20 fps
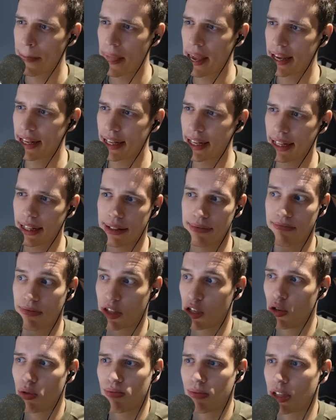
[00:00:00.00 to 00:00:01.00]

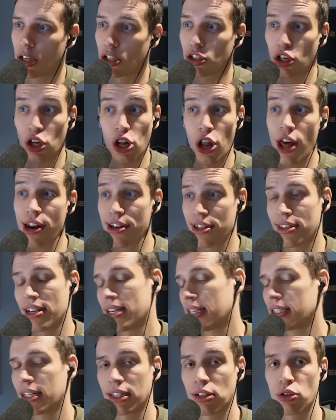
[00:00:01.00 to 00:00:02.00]
there's a lot of
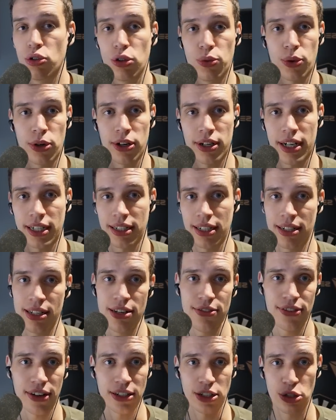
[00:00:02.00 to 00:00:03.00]
things that could work as a
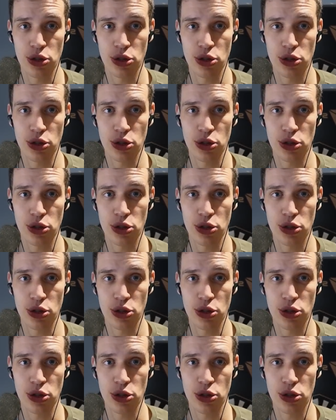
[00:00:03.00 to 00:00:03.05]
defense.